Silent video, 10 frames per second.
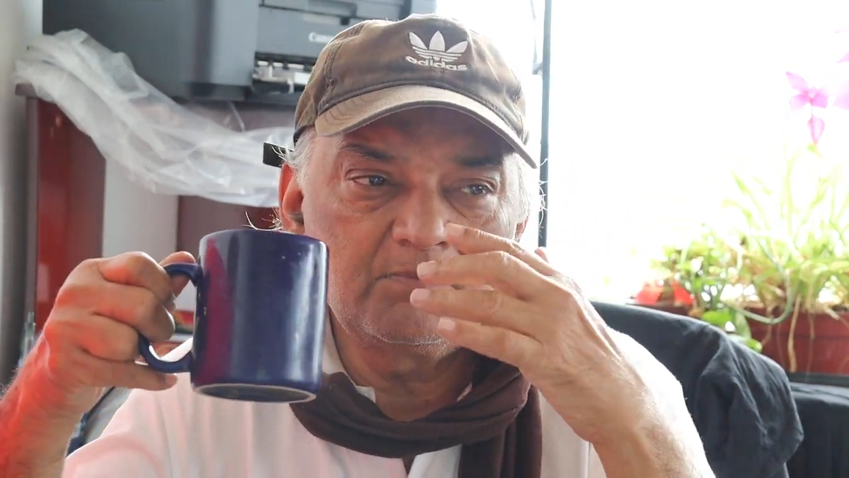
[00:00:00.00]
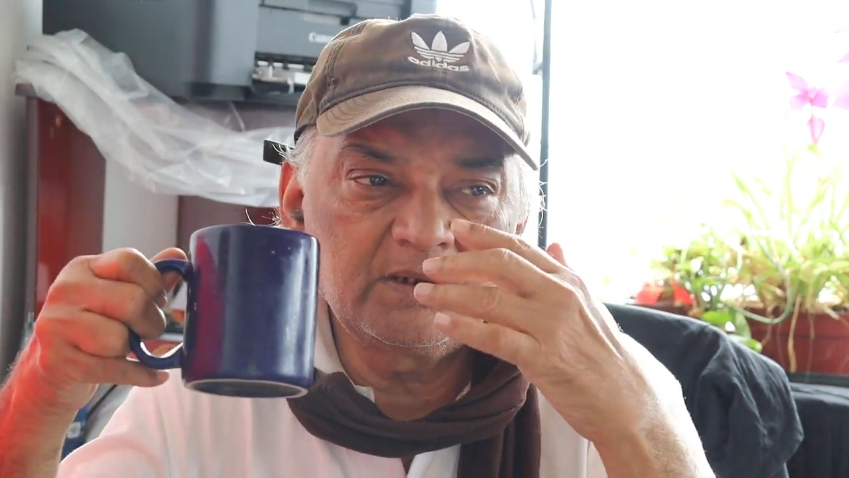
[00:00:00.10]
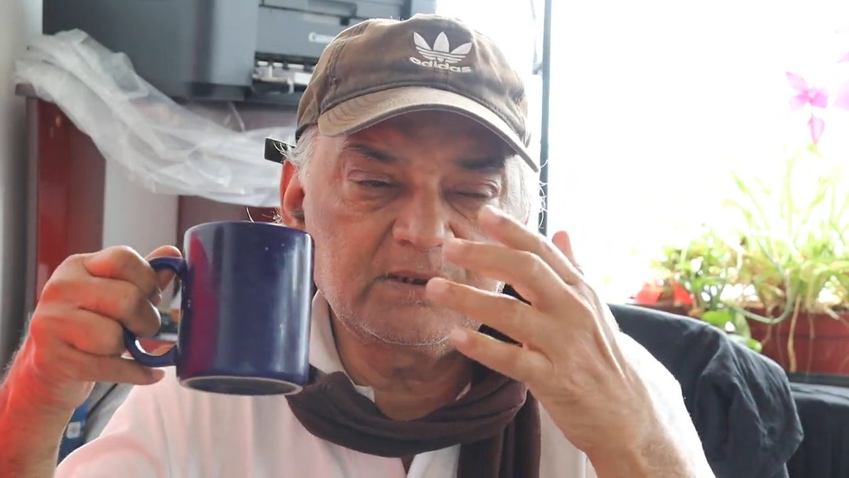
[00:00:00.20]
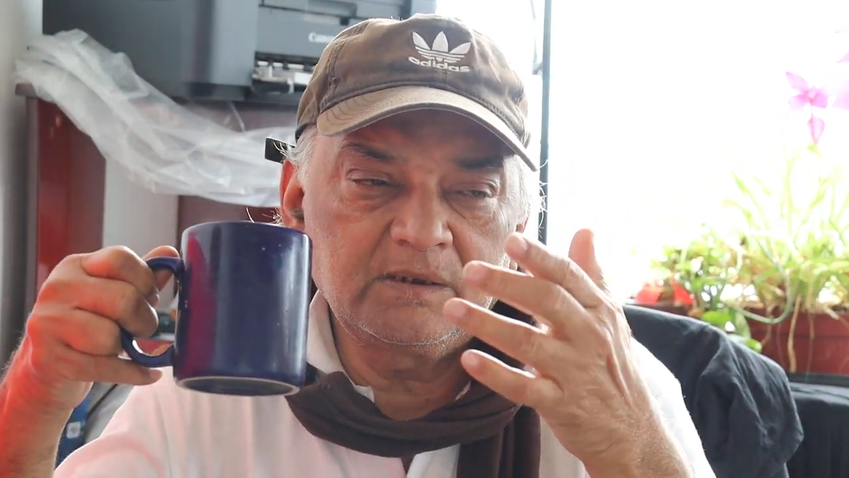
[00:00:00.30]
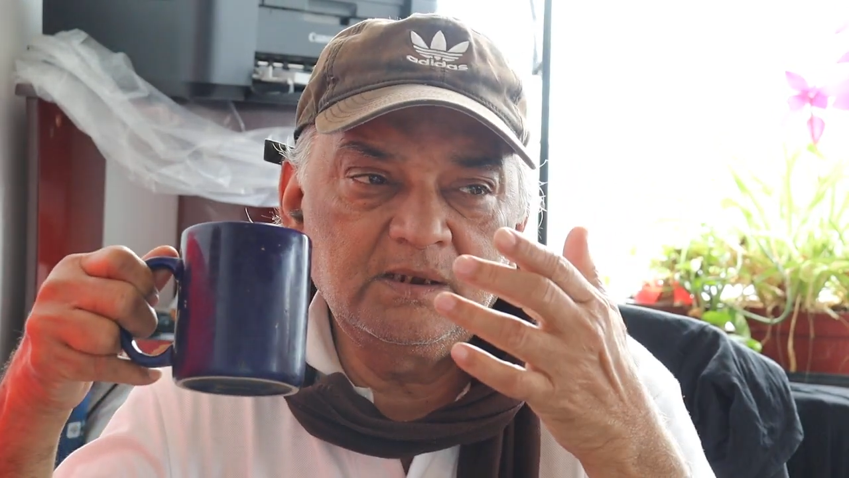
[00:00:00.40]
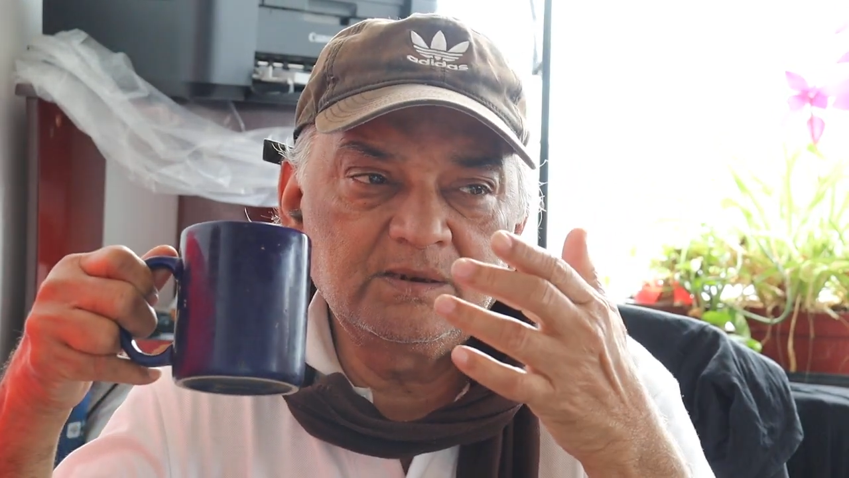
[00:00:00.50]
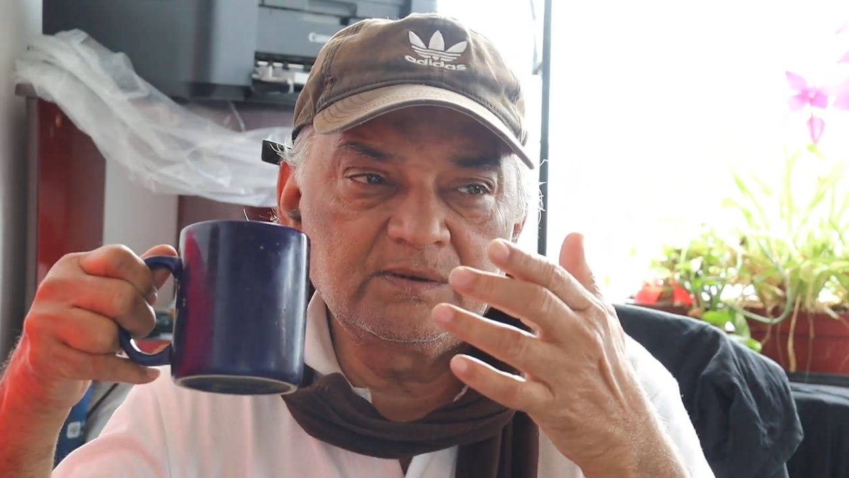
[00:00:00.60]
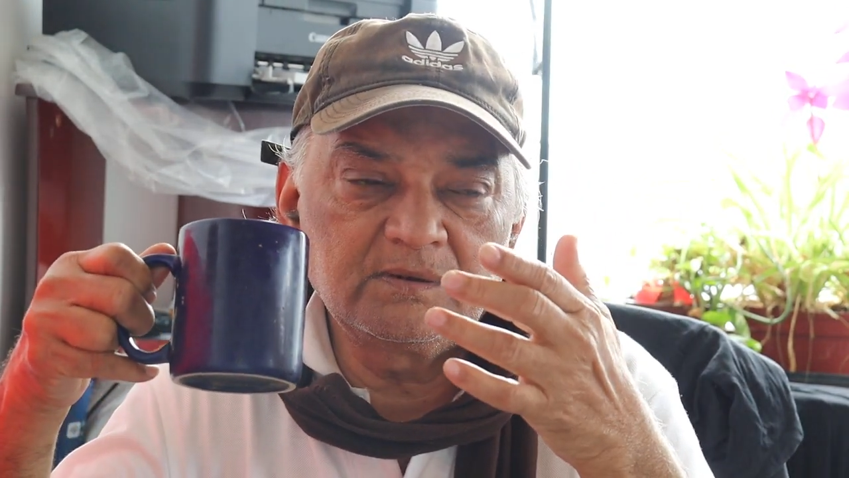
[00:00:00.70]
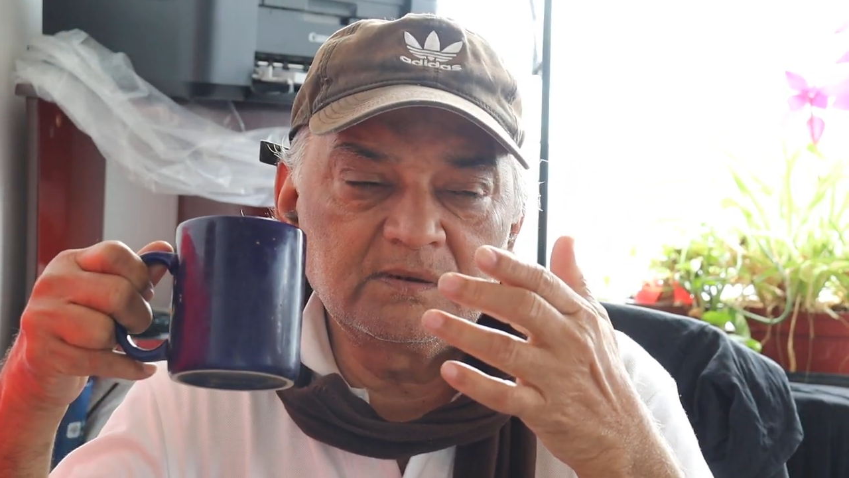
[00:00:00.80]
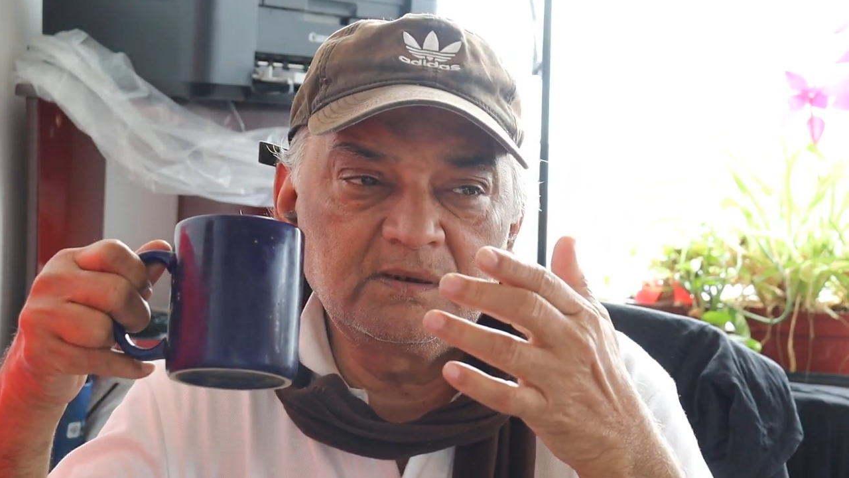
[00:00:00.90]
but
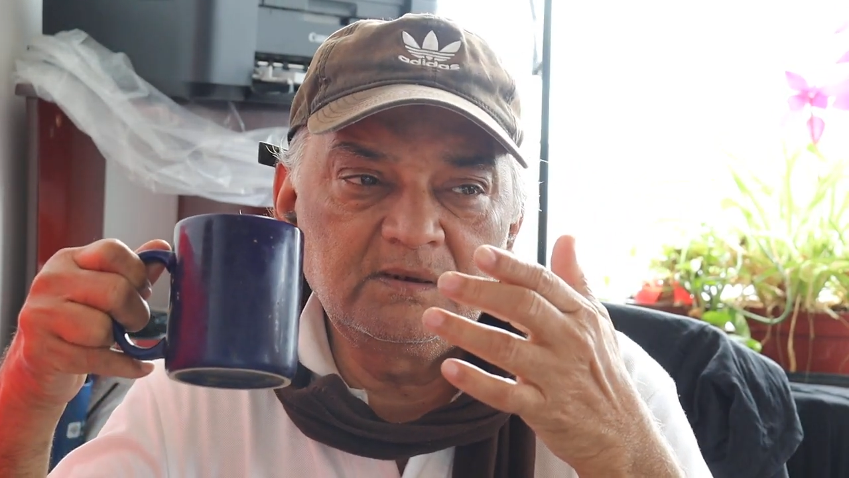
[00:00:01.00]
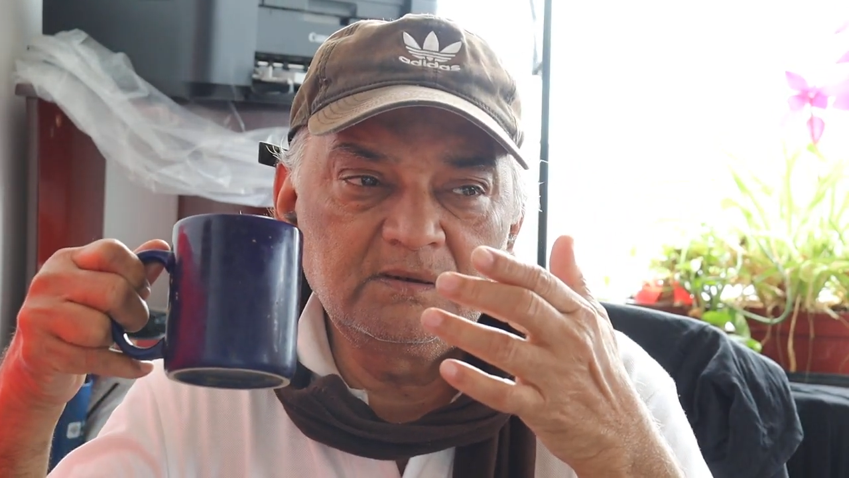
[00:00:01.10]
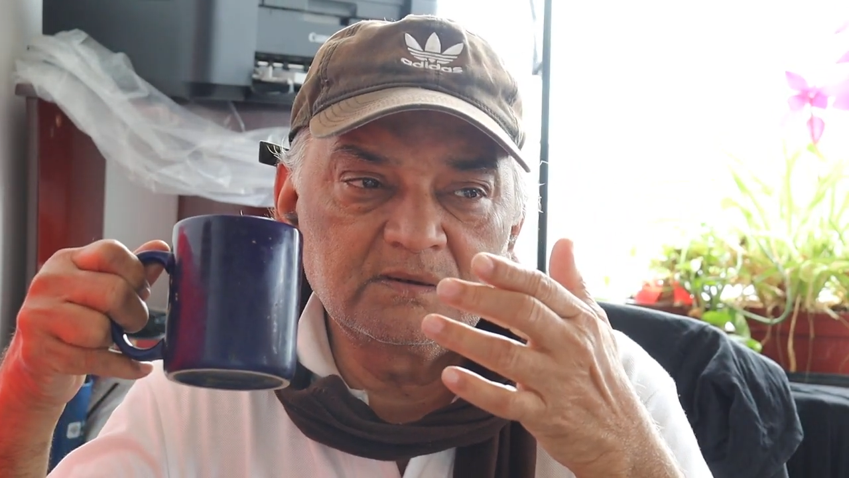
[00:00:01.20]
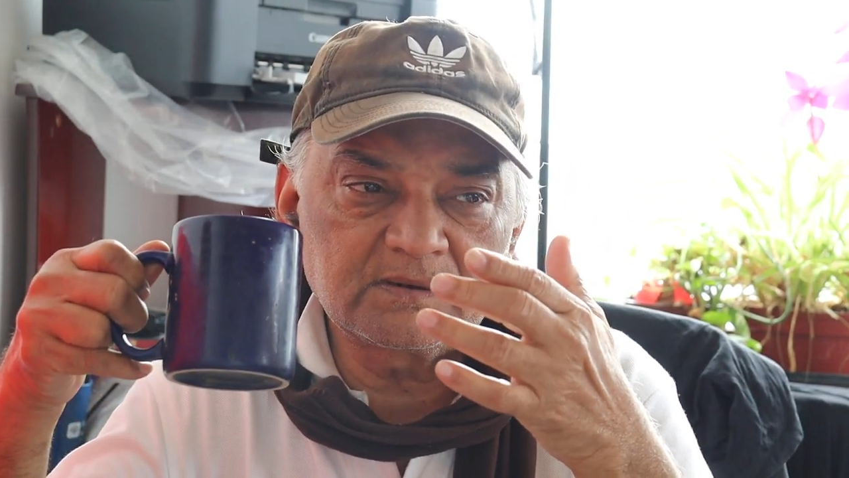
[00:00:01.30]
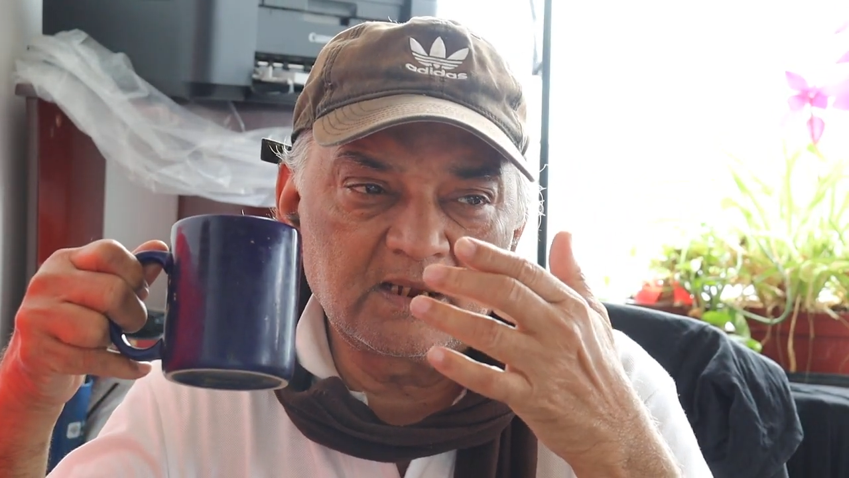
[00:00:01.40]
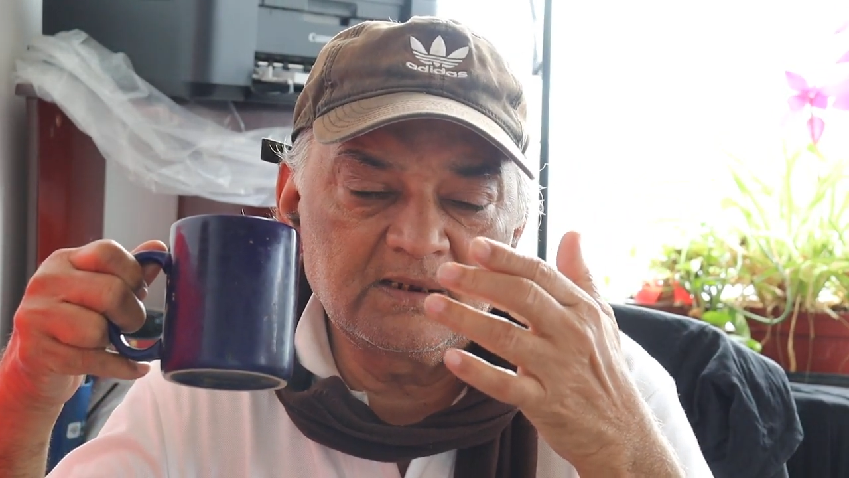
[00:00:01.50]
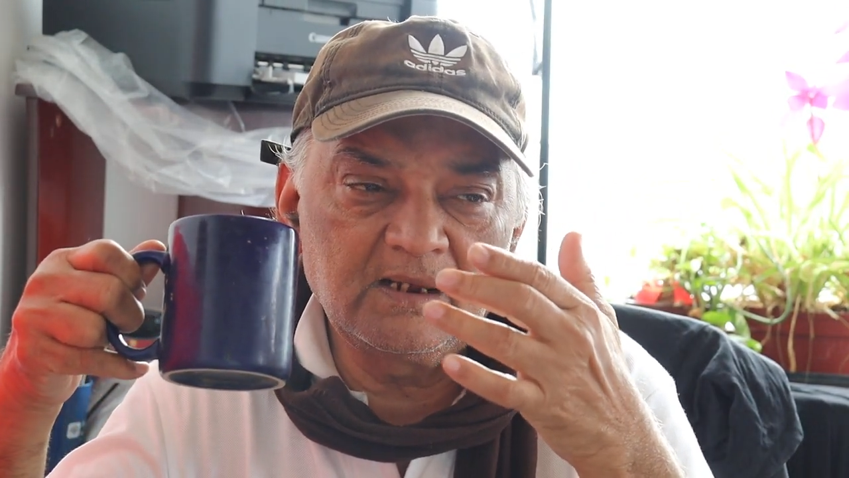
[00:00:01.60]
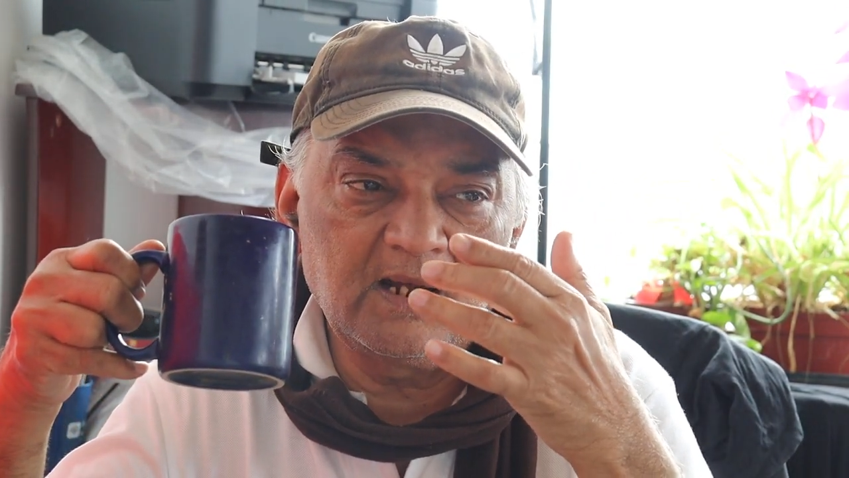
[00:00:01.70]
his son